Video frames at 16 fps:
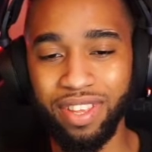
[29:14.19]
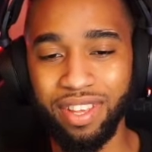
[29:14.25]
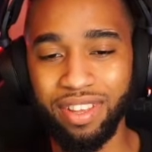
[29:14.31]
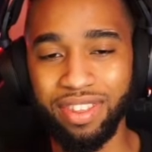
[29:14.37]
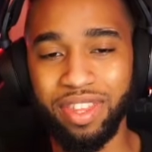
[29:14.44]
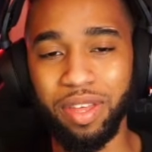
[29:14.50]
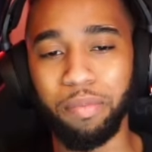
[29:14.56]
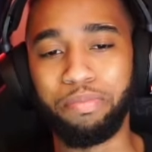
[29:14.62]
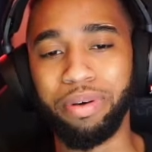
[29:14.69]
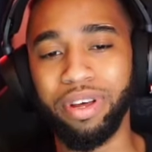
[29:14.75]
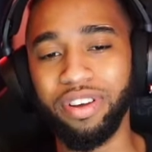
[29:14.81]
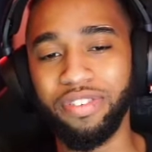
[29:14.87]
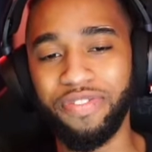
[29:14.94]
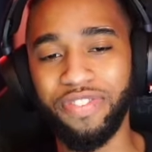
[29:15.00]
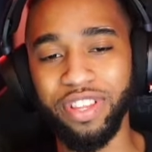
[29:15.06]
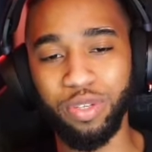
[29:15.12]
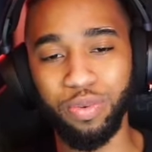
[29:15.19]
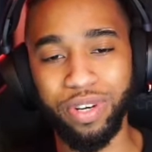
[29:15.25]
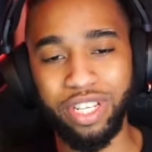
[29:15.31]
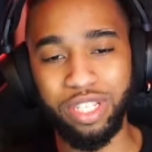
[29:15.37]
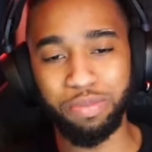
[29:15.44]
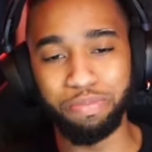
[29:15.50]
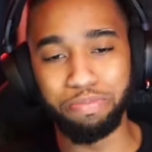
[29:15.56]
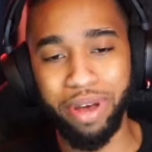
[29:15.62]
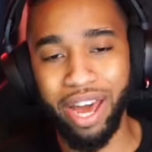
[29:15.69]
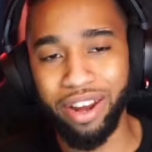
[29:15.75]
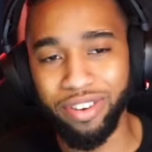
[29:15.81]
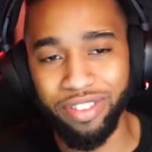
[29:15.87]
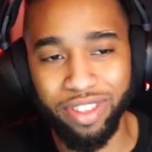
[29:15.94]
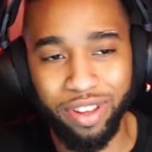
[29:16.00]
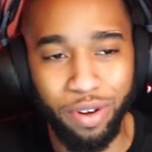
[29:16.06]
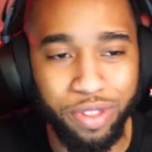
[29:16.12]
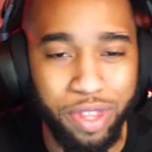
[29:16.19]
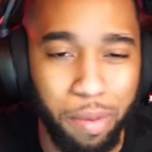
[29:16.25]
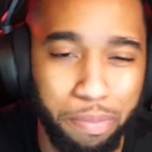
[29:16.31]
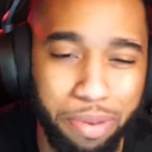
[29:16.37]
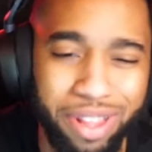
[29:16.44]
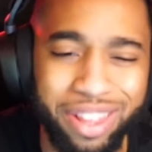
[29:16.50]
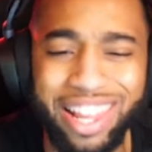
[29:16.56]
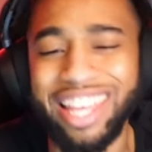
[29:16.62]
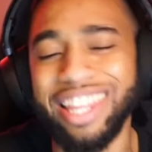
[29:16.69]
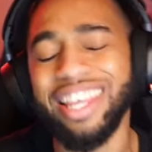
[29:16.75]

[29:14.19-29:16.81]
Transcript: The build up for this one is better though. The like,